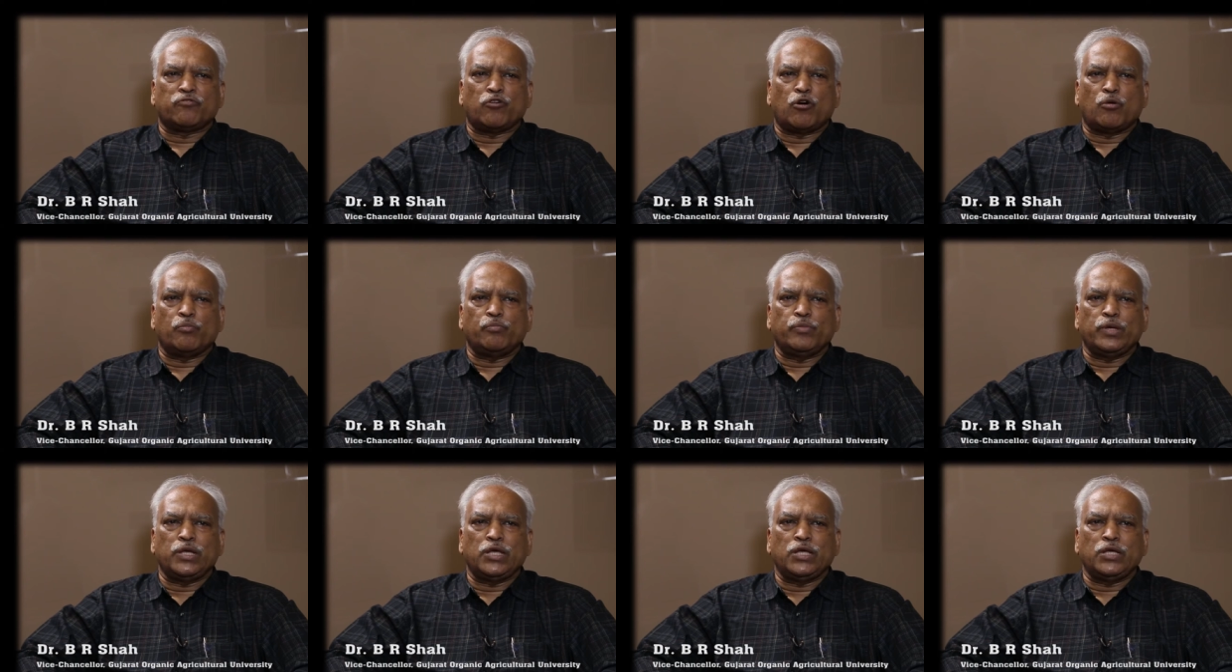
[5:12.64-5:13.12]

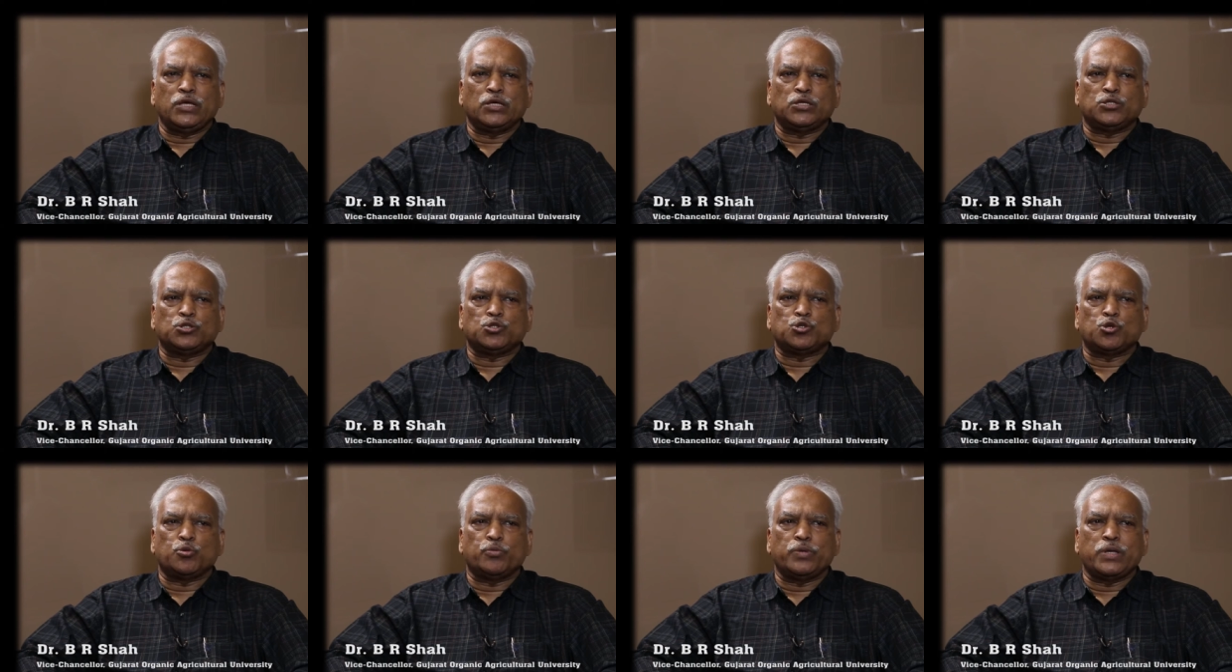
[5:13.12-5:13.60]
for me
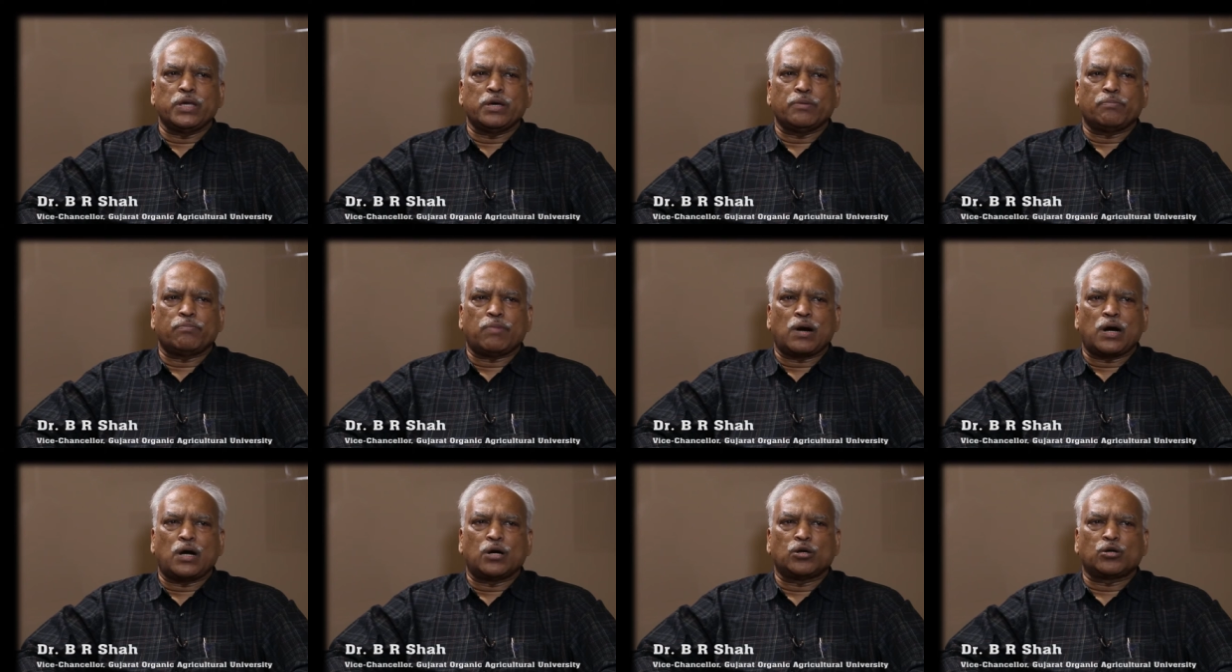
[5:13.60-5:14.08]
to be a
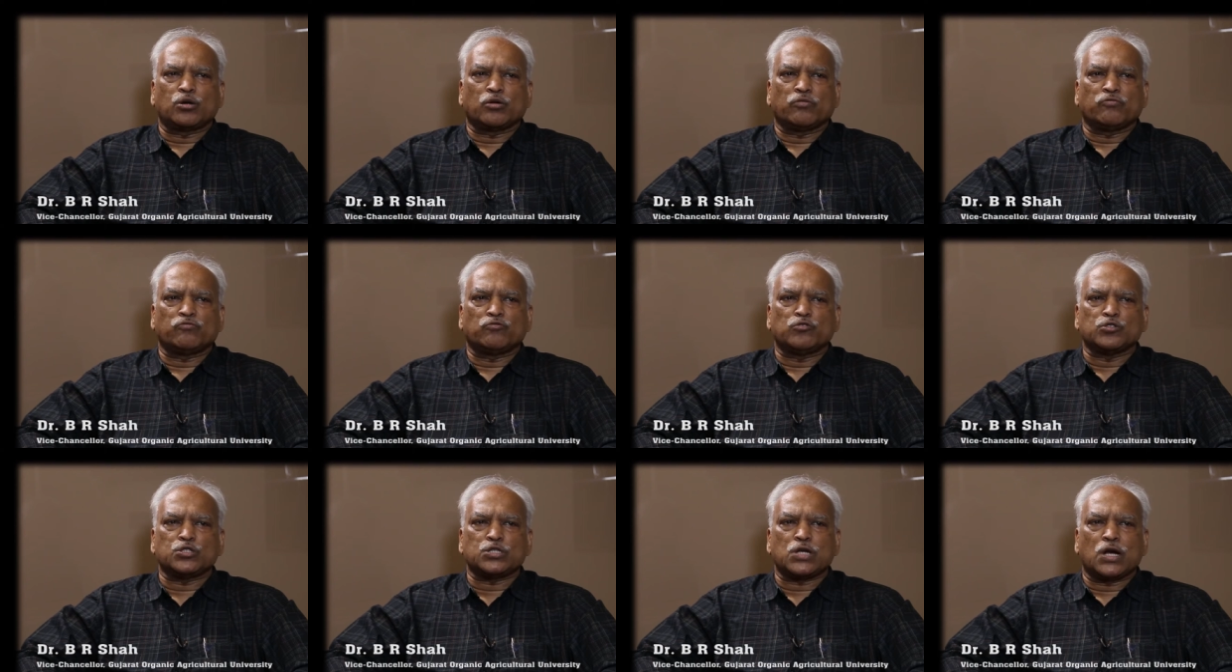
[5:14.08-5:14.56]
part
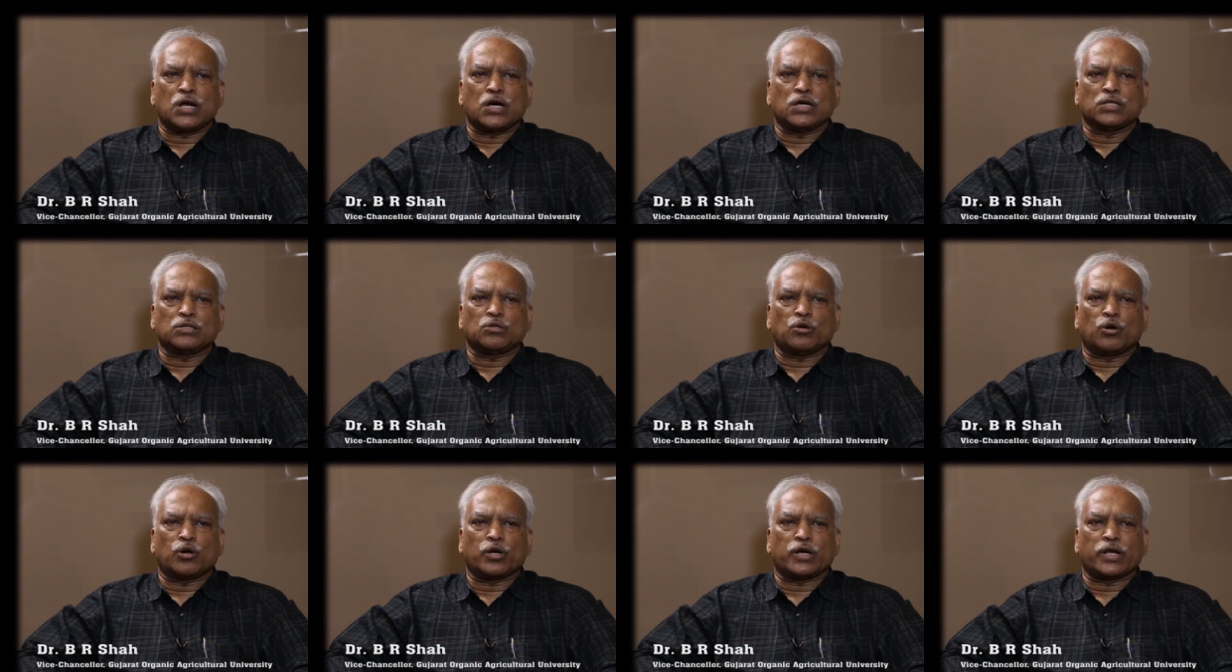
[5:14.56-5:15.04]
of
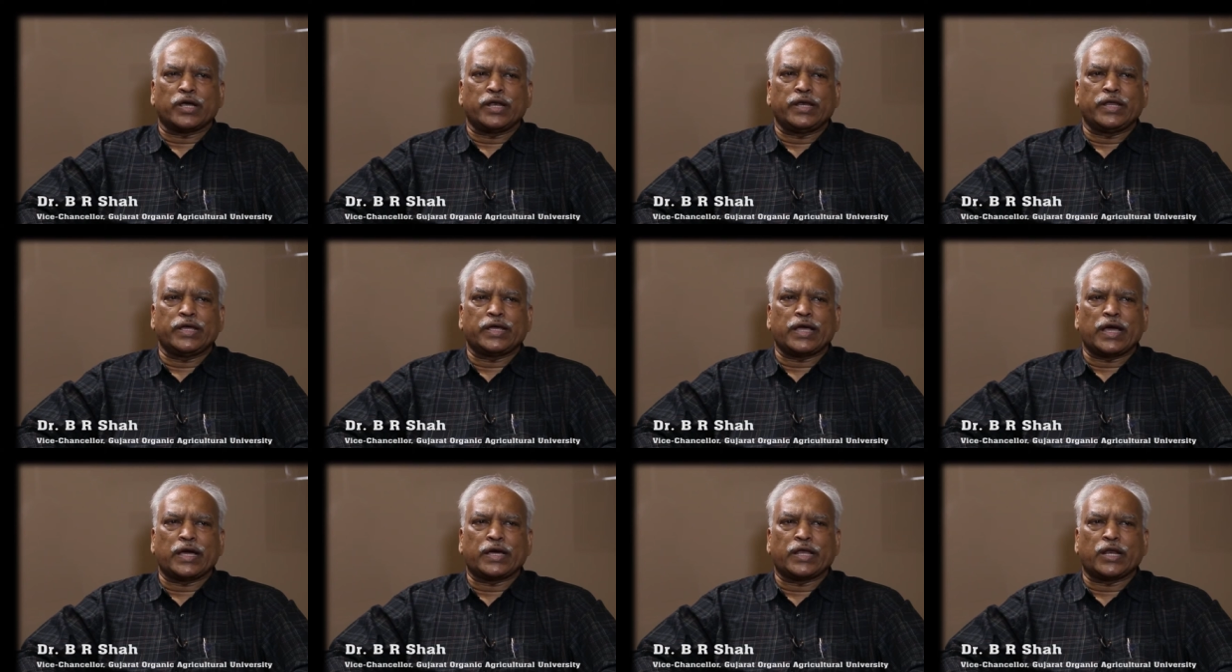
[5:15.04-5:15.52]
Gujarat
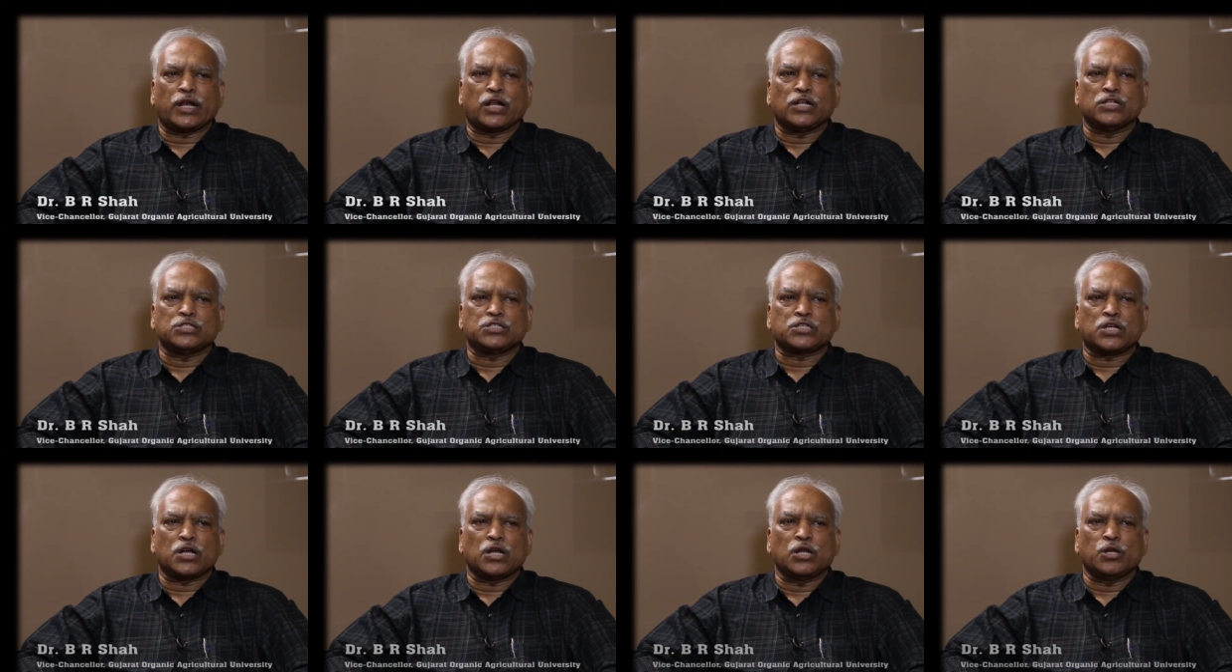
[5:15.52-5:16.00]
Organic
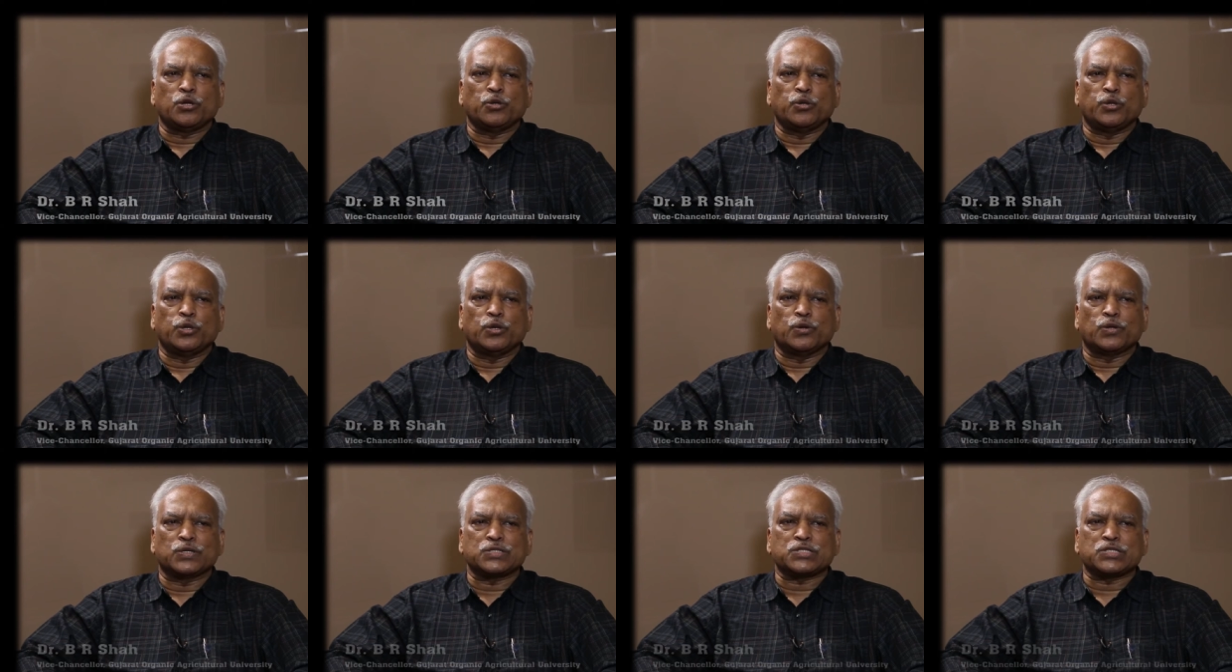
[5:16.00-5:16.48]
Agricultural
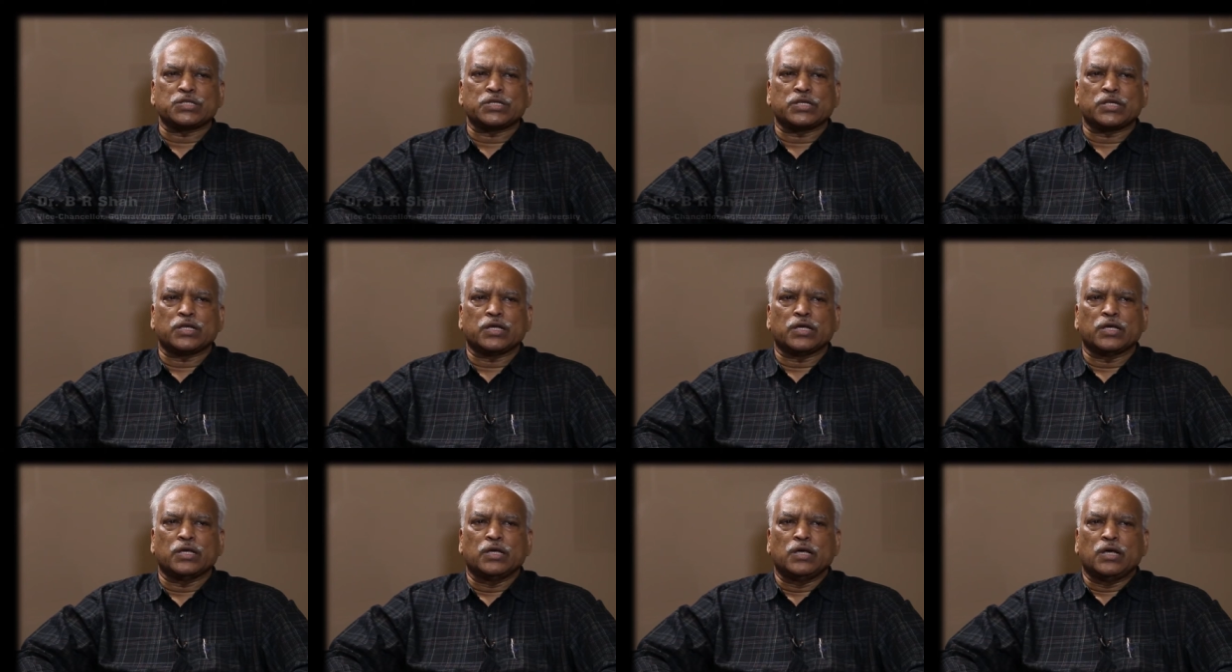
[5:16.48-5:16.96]

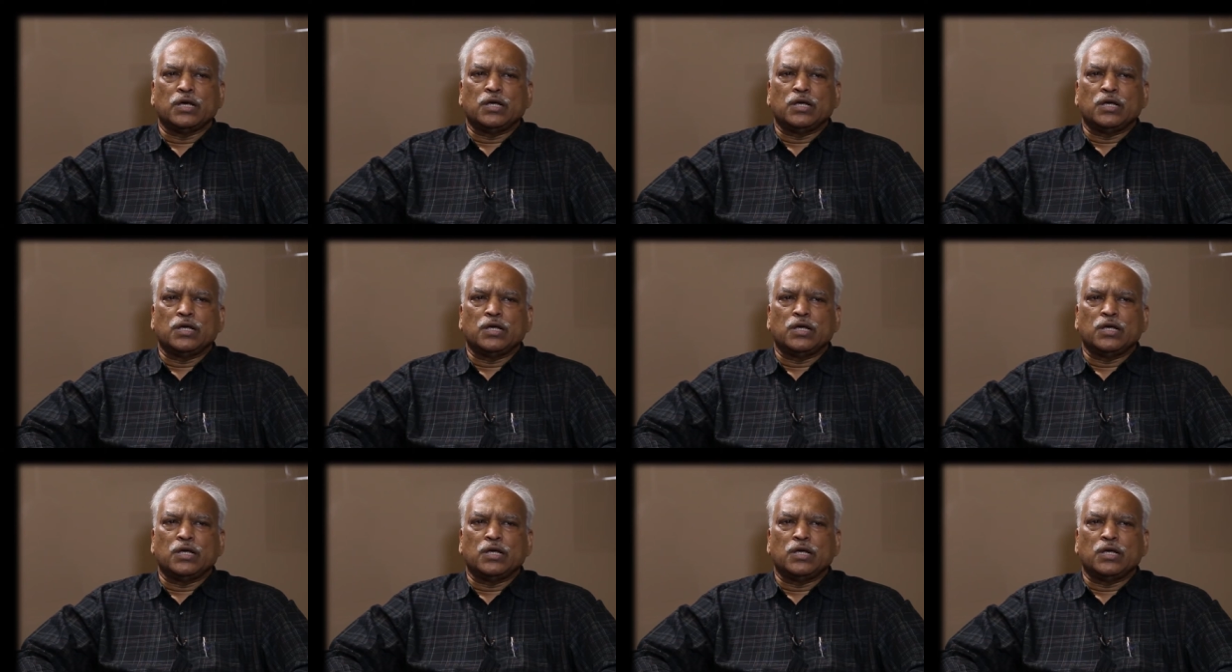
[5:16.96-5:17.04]
University.